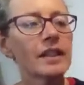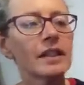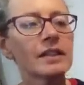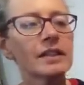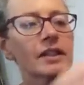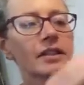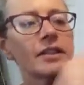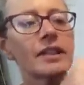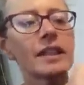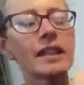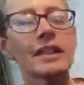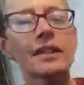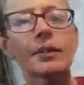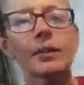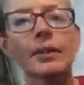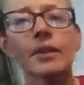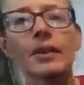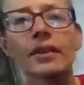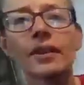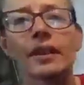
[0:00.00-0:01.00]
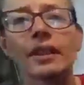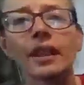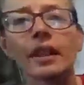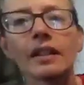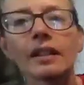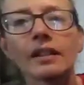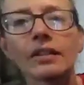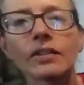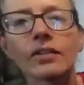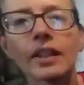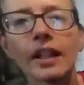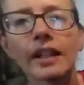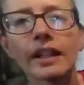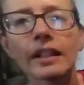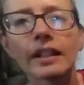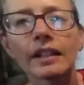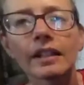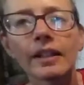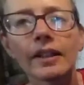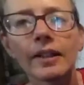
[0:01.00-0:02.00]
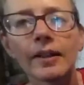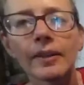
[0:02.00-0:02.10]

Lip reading: So these ones are kind of like,